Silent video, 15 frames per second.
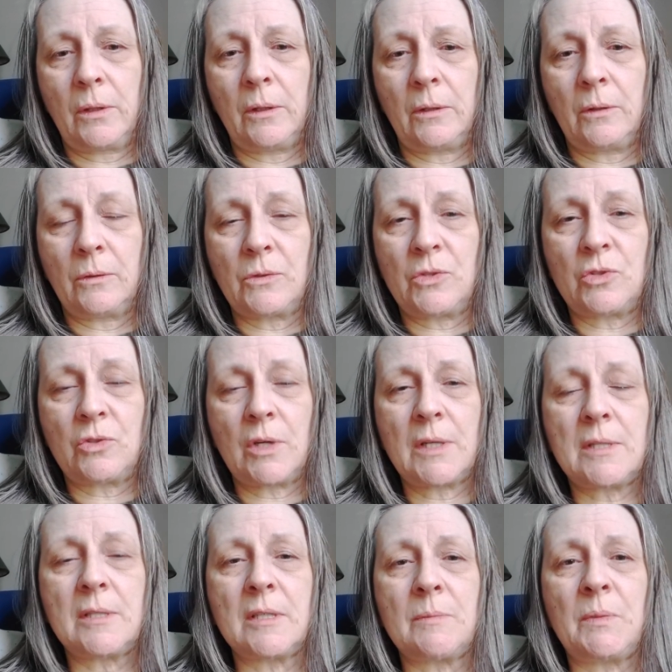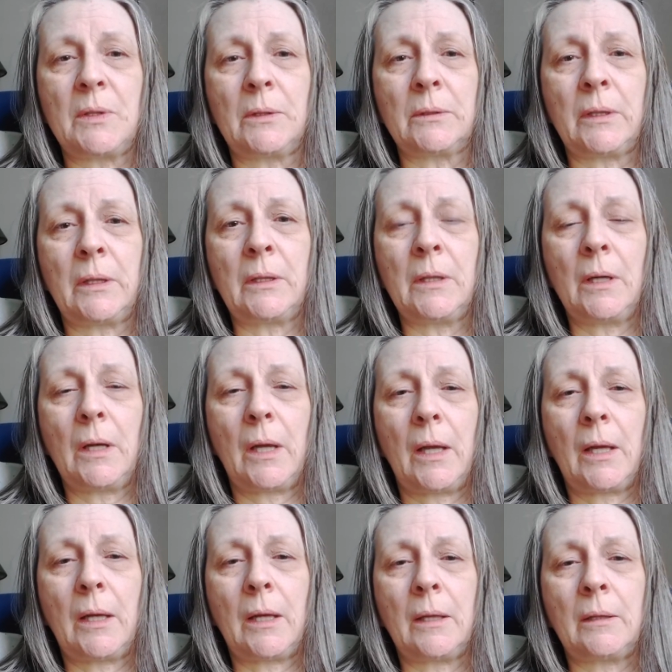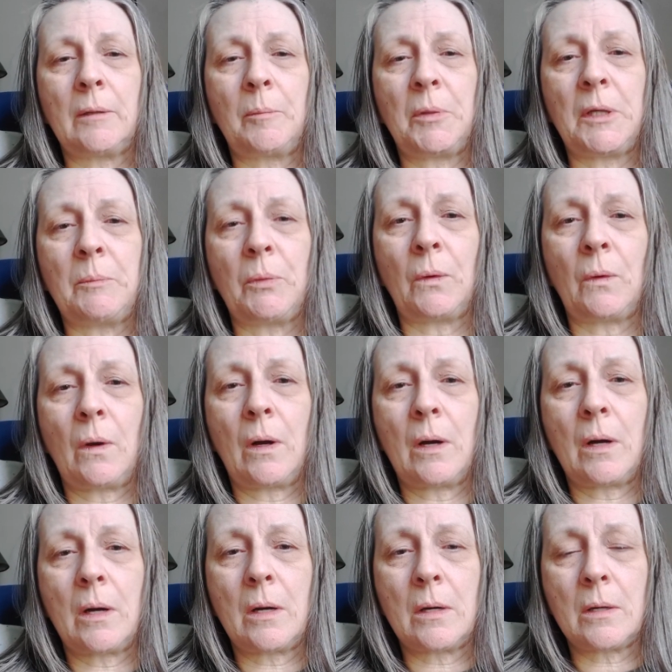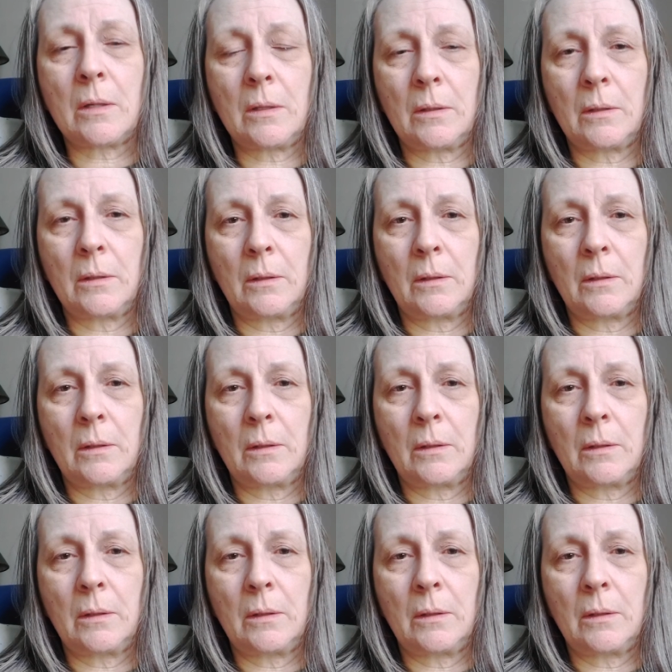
the stress is building and people are